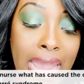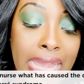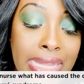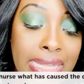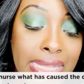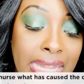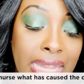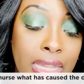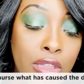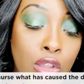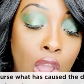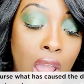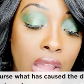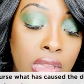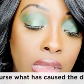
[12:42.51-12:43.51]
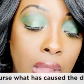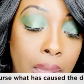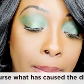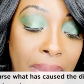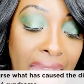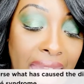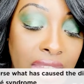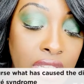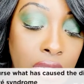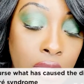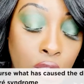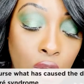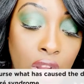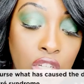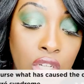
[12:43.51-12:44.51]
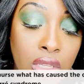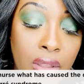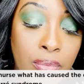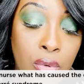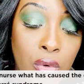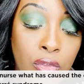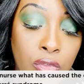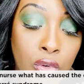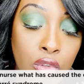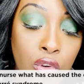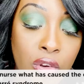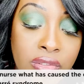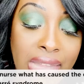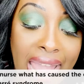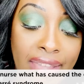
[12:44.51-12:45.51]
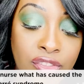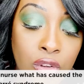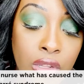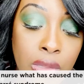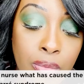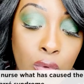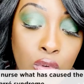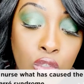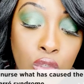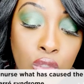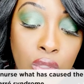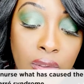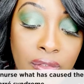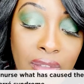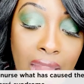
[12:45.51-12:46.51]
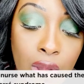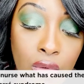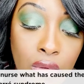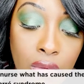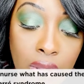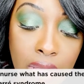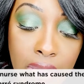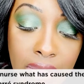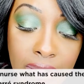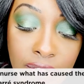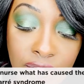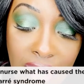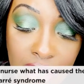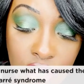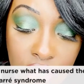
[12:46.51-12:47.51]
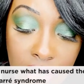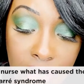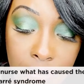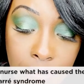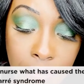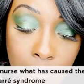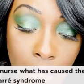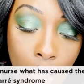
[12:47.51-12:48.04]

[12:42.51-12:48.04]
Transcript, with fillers: C is caused by destruction of peripheral nerves after exposure to a viral infection.